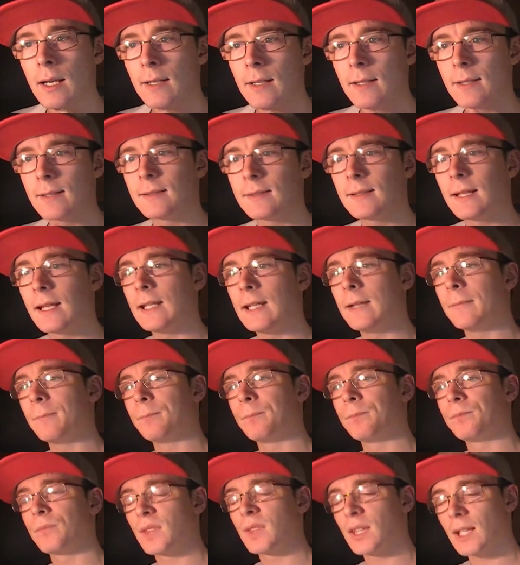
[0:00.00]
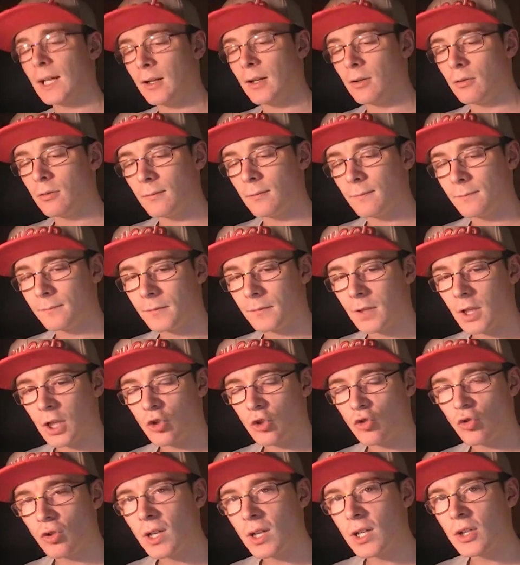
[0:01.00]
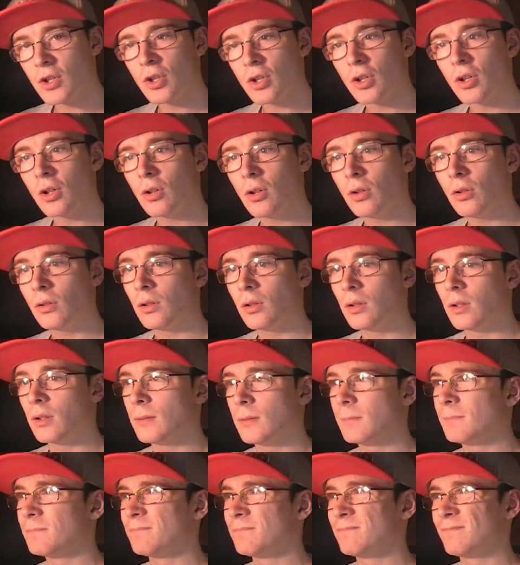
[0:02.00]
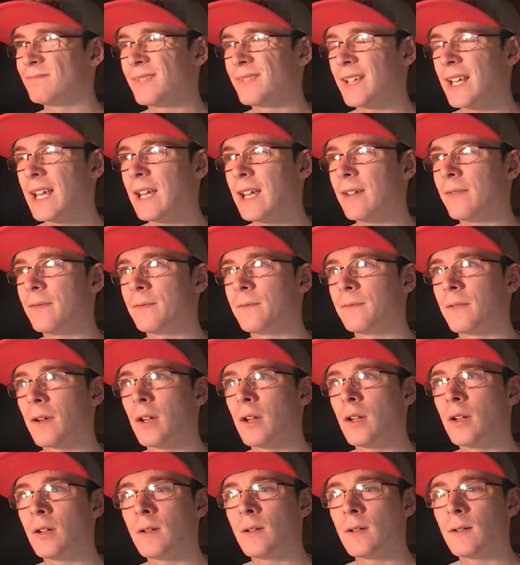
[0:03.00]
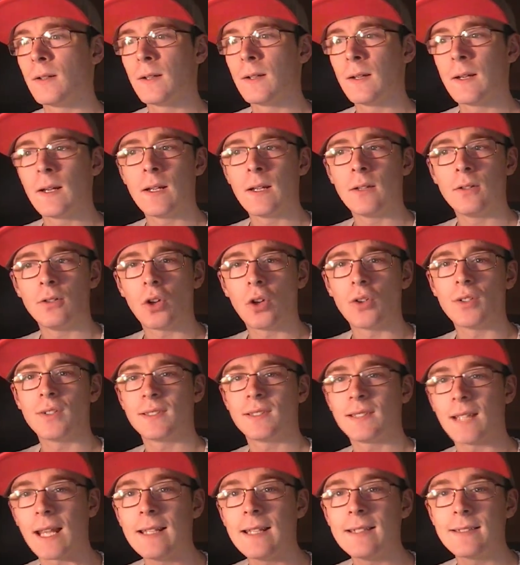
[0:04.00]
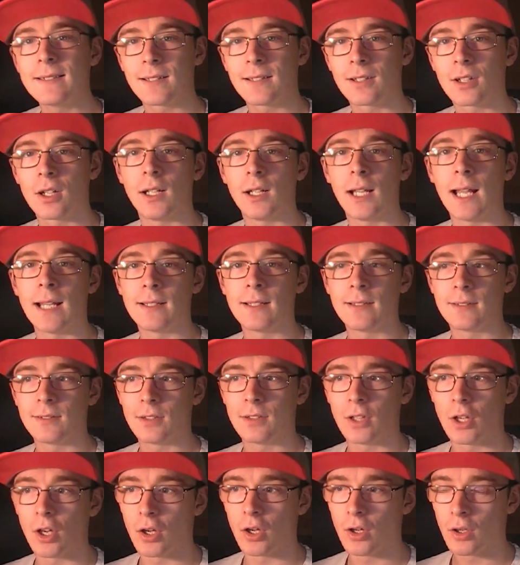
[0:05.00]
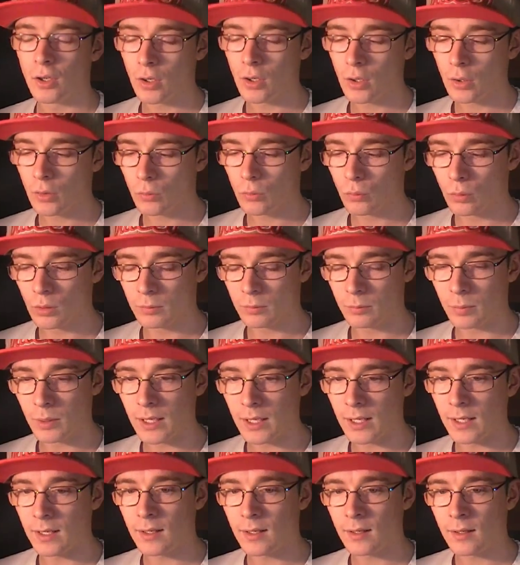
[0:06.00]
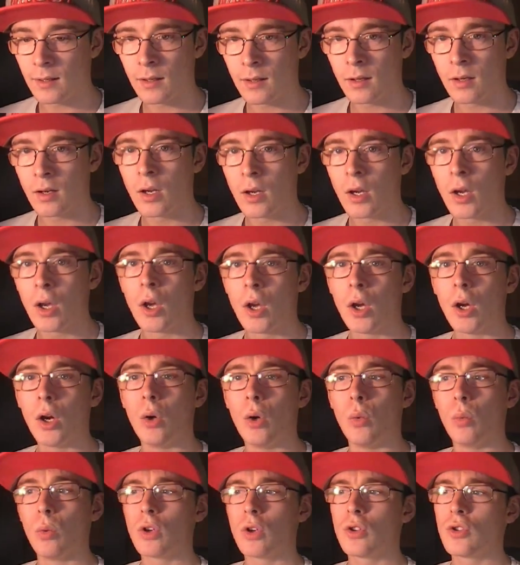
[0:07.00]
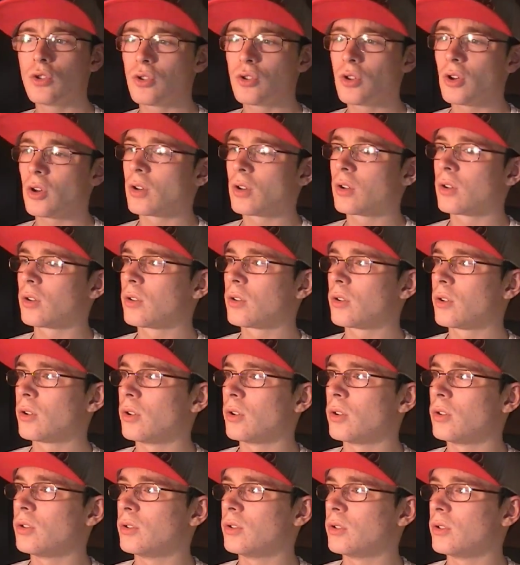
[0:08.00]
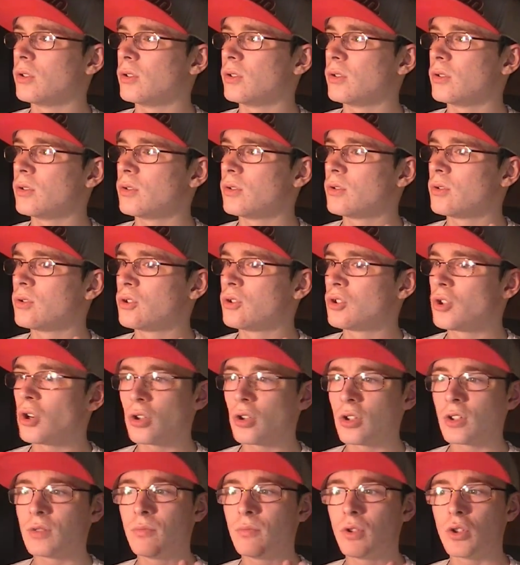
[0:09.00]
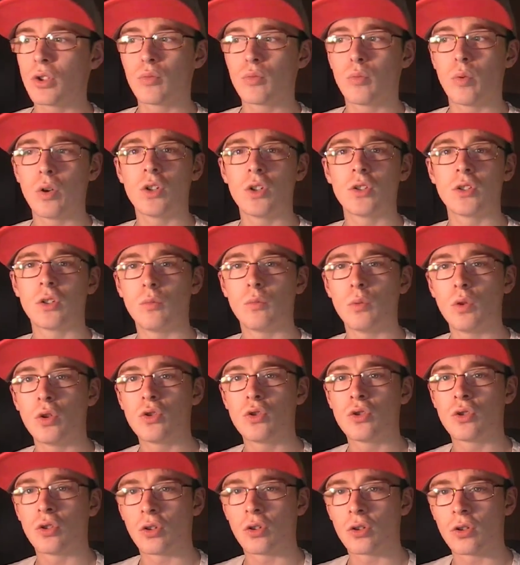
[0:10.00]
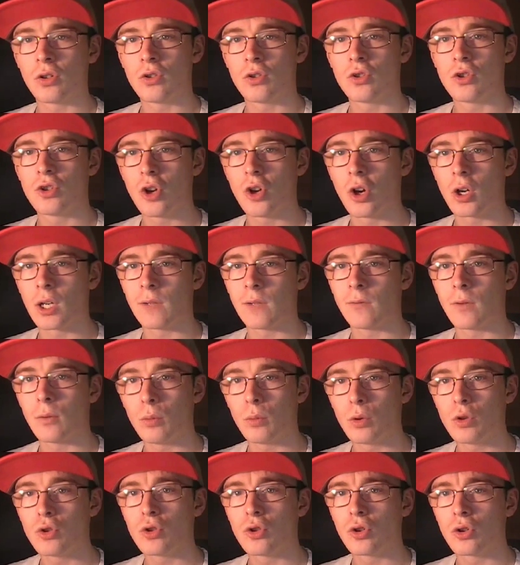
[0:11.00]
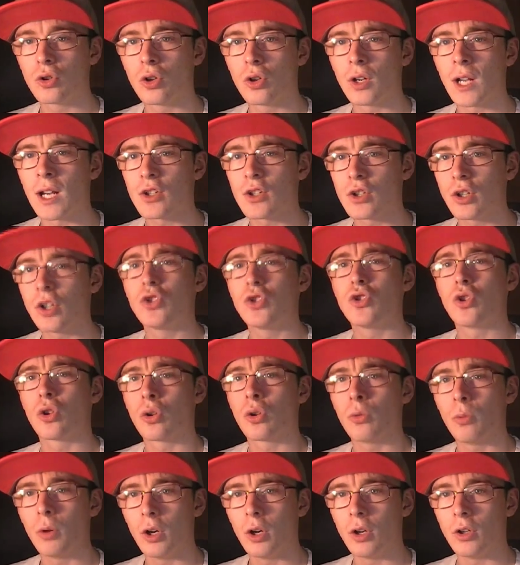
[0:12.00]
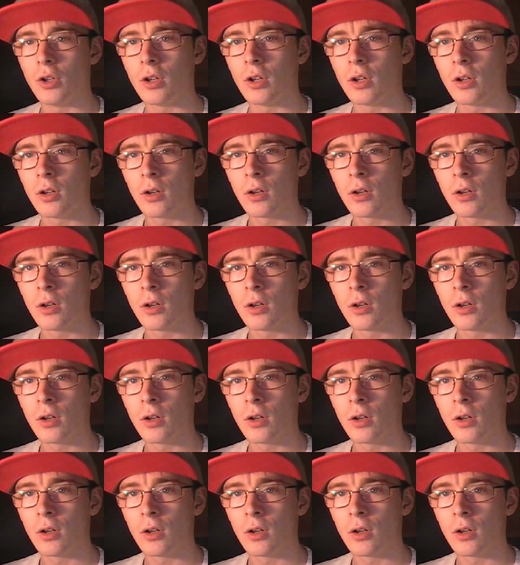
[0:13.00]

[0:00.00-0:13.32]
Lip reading: You see, now, a traditional, if nonsensical answer would be a woodchuck could chuck as much wood as a woodchuck could chuck if a woodchuck could actually chuck wood.